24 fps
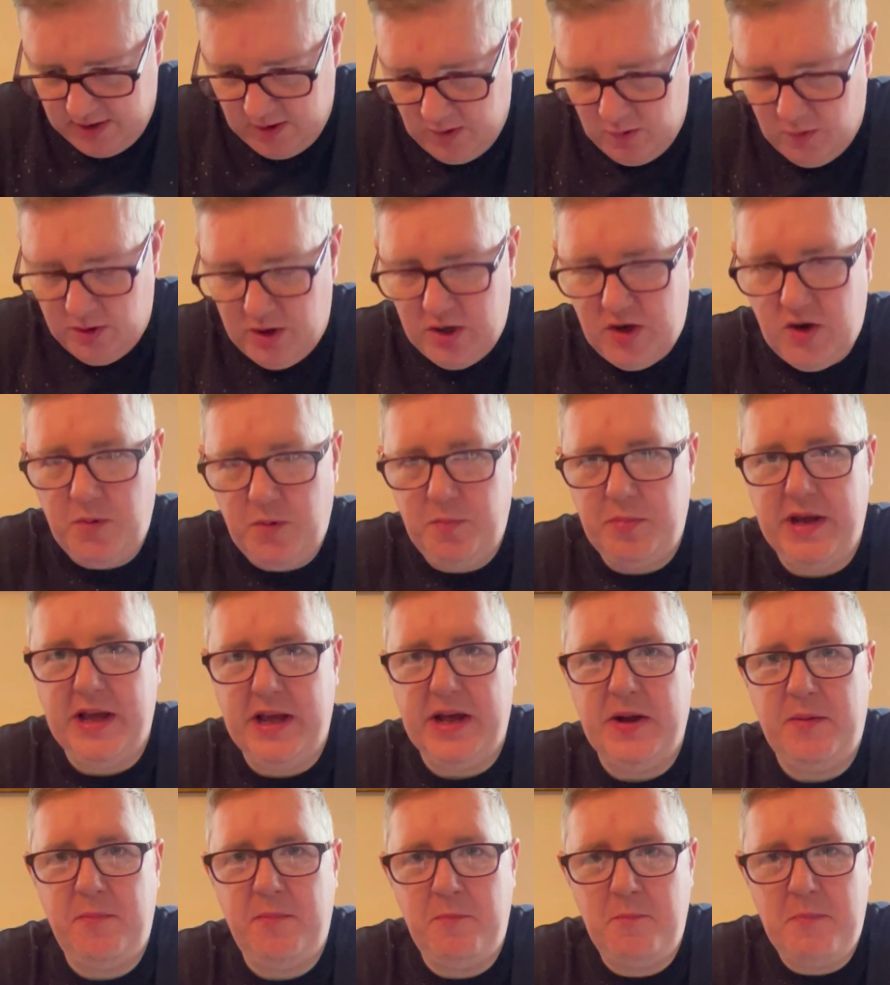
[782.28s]
What could be
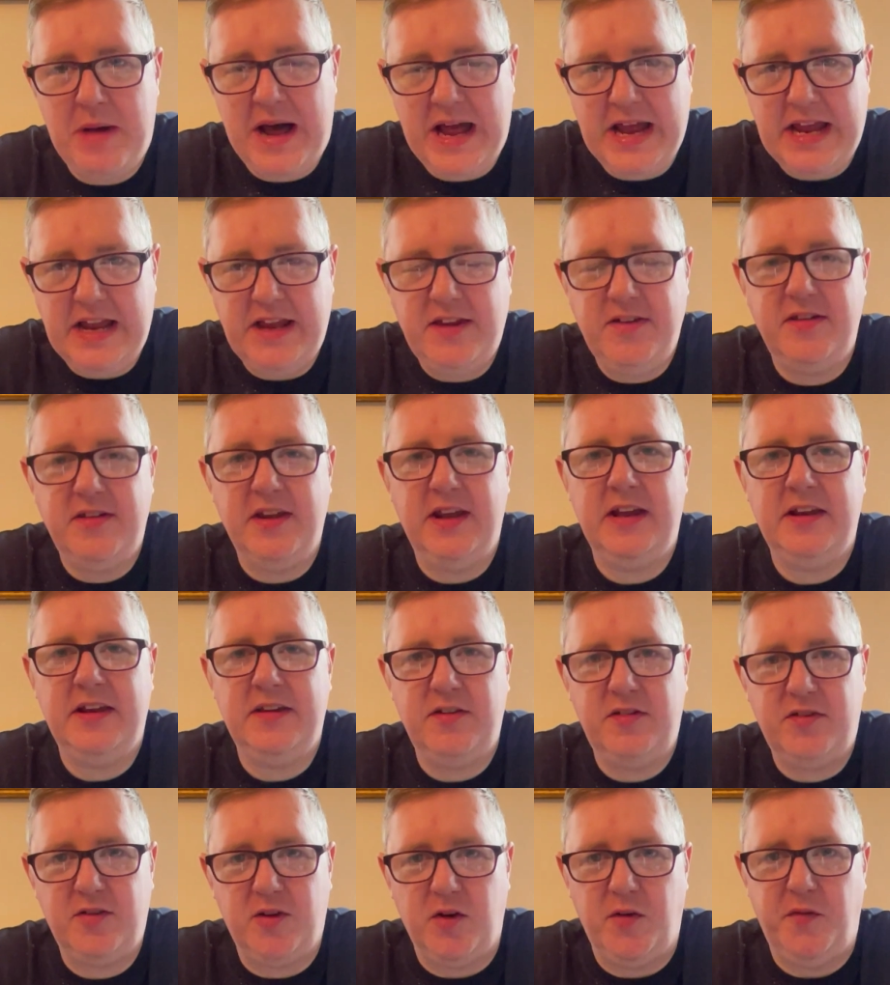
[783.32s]
an amazing
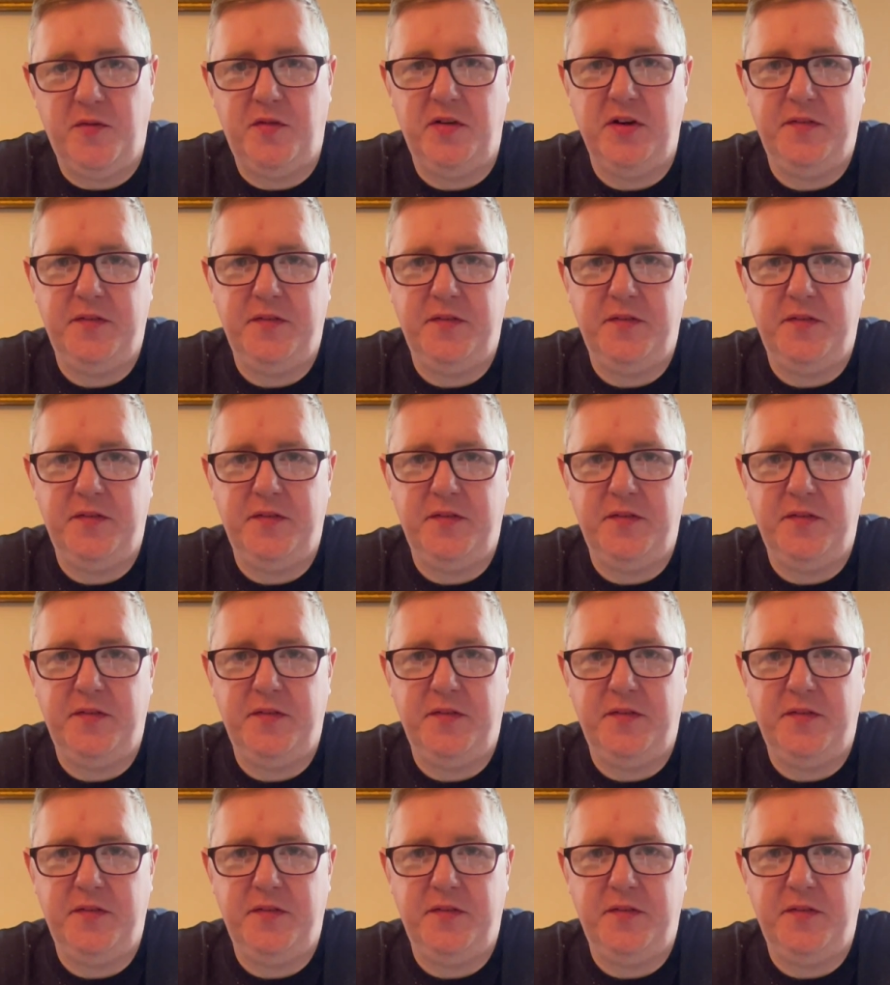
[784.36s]
discovery